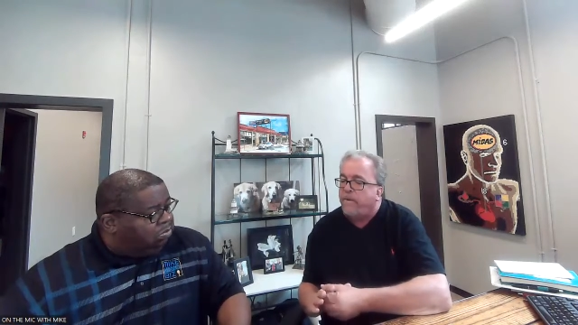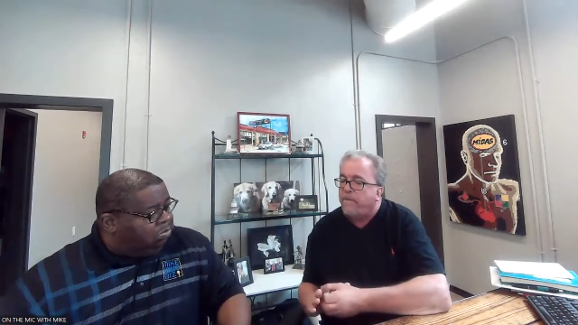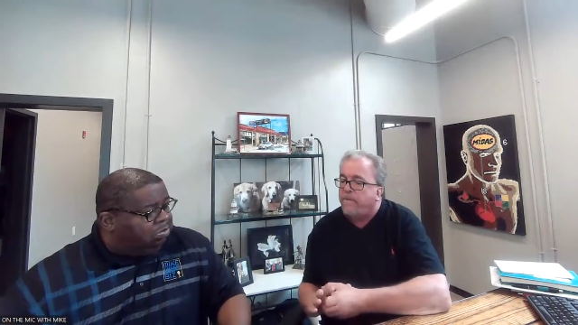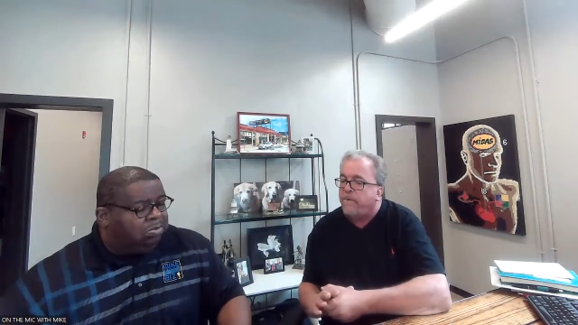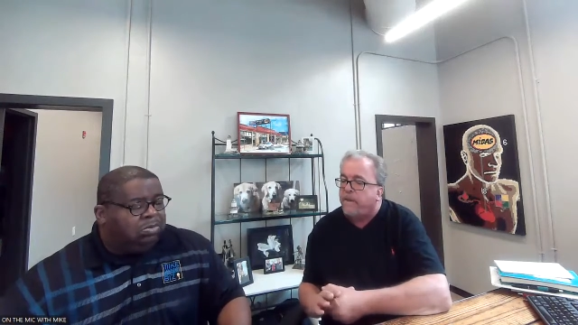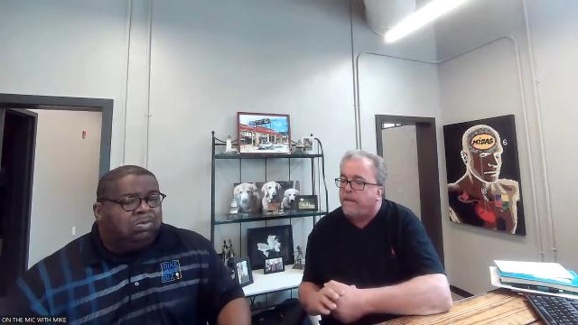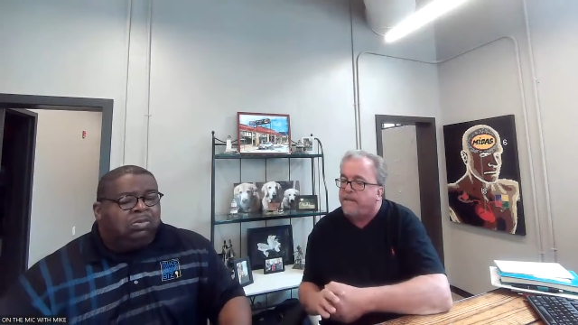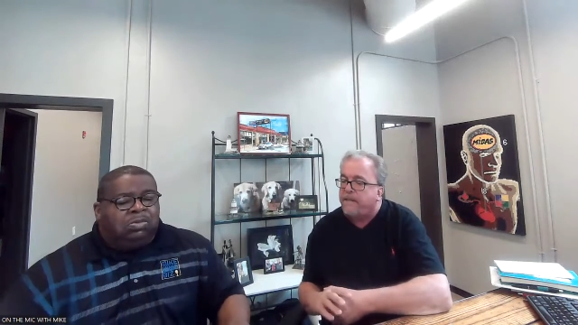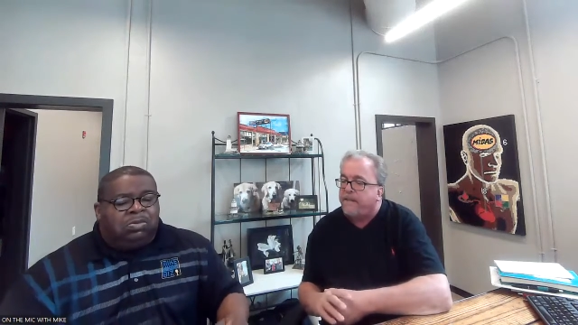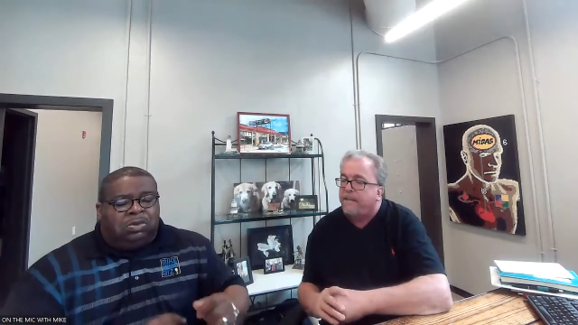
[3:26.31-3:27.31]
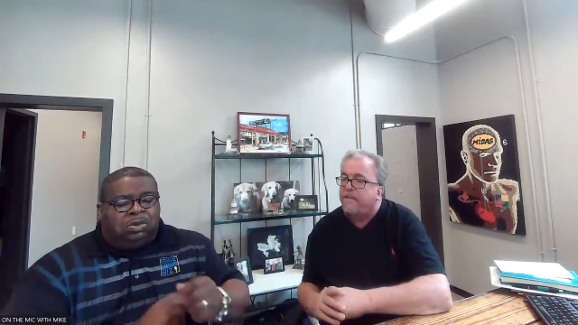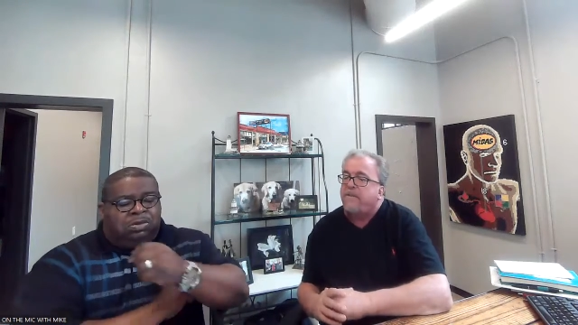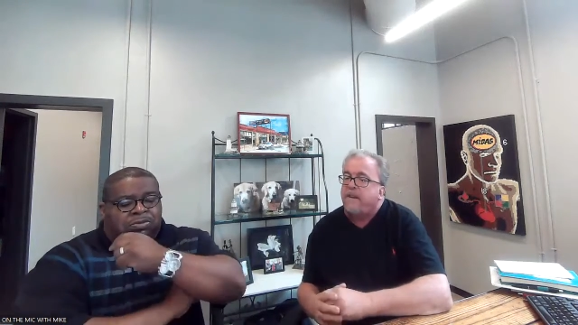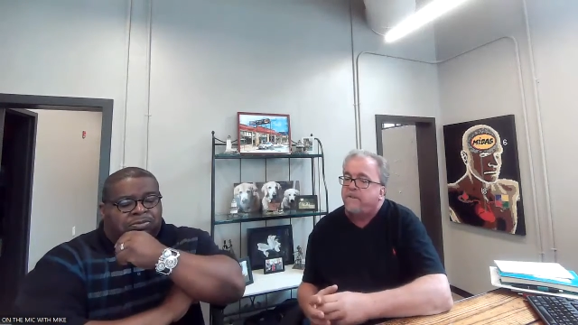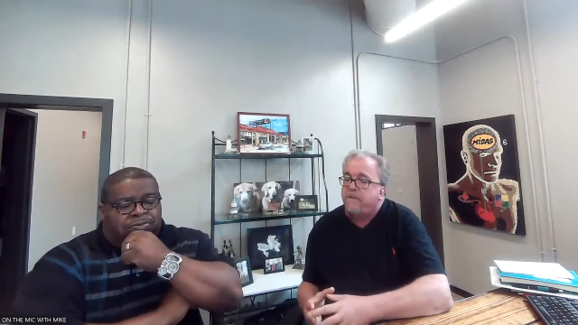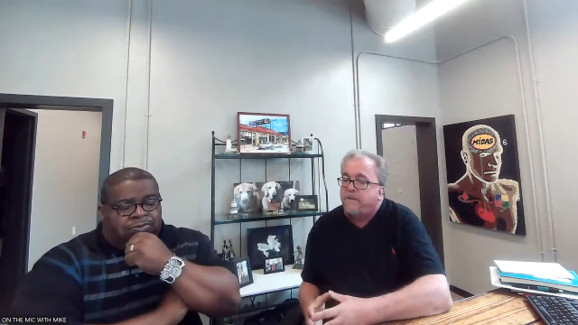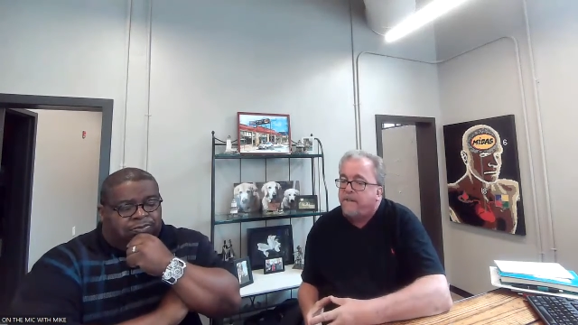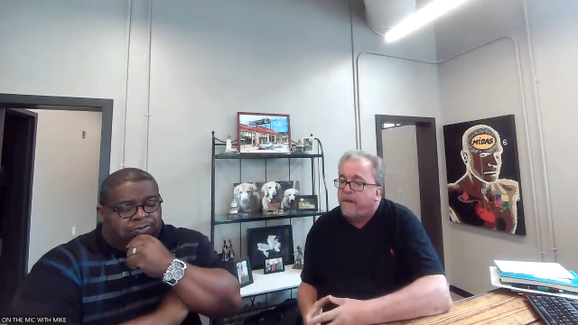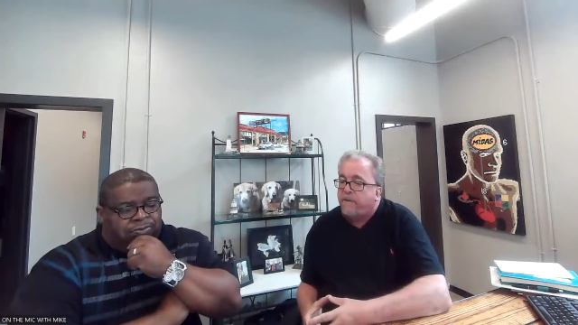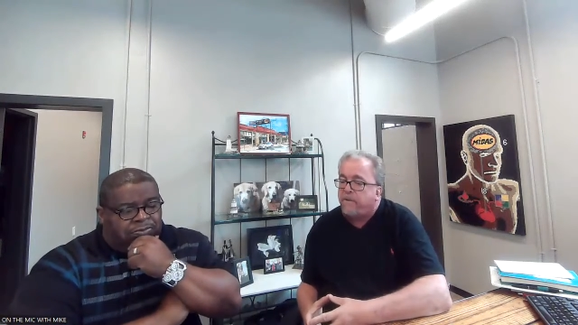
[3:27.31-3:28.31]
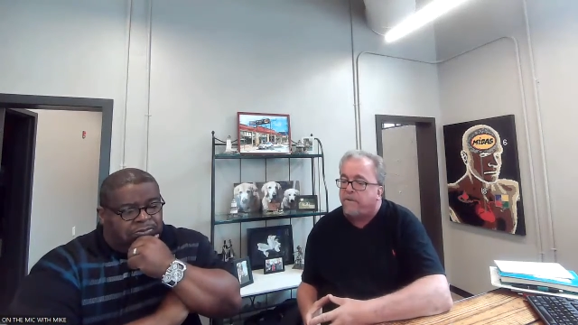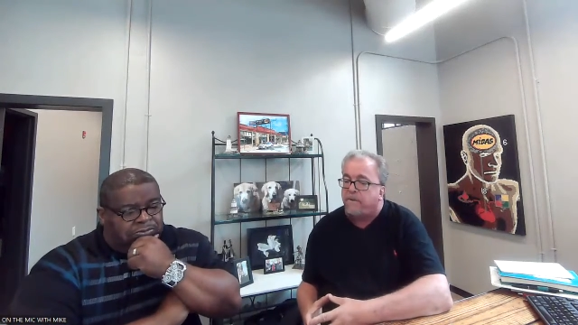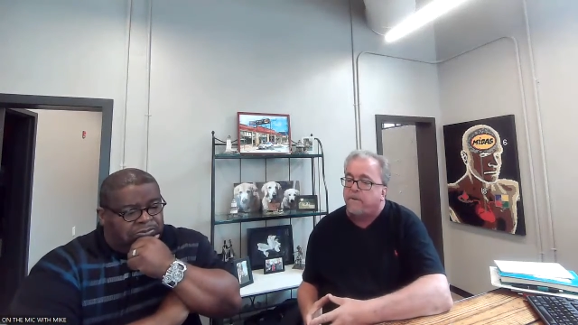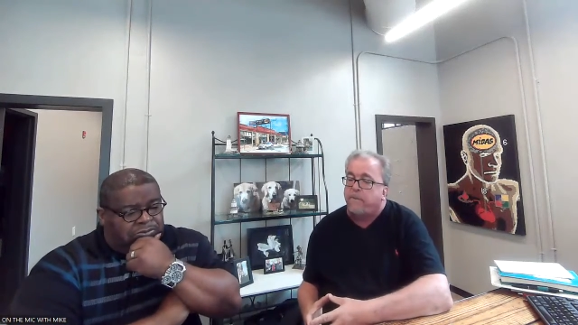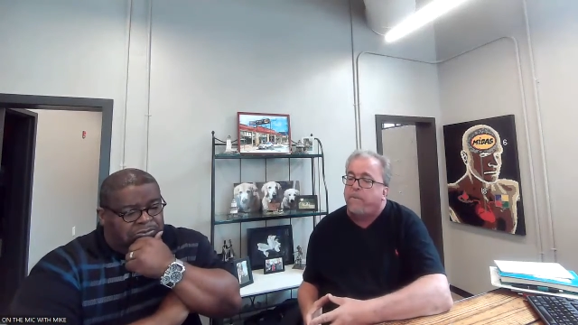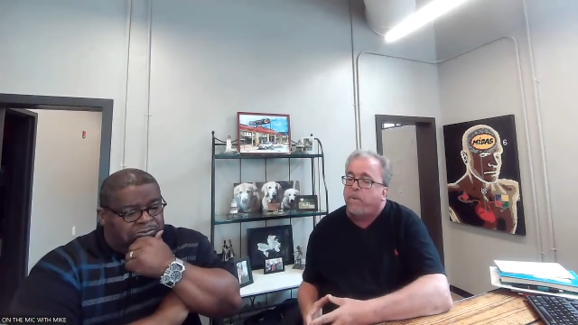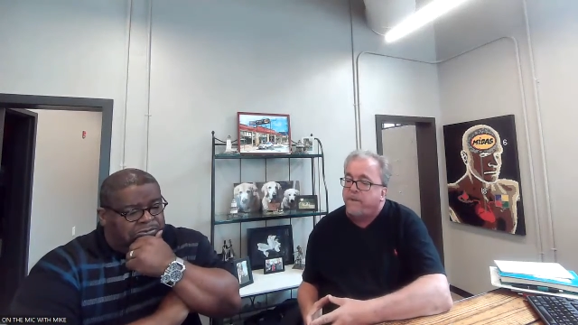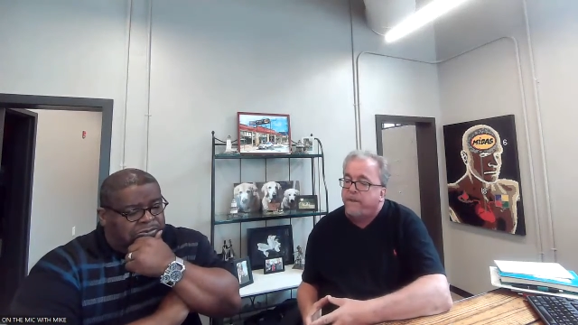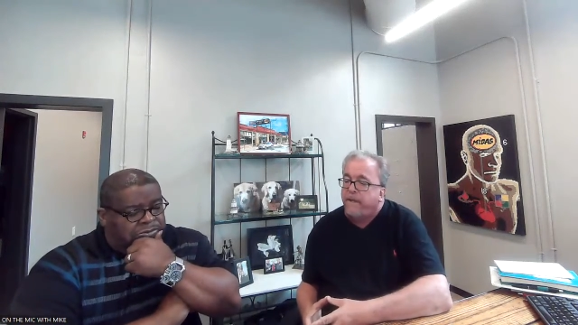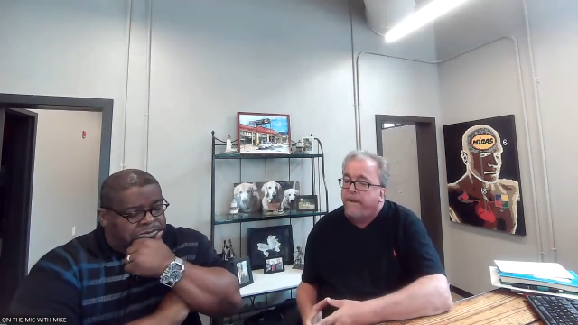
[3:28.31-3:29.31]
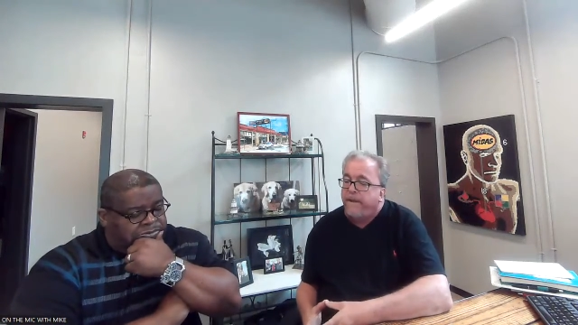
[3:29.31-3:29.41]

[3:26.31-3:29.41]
Speaker 1: We've collected tens of thousands of dollars to support it,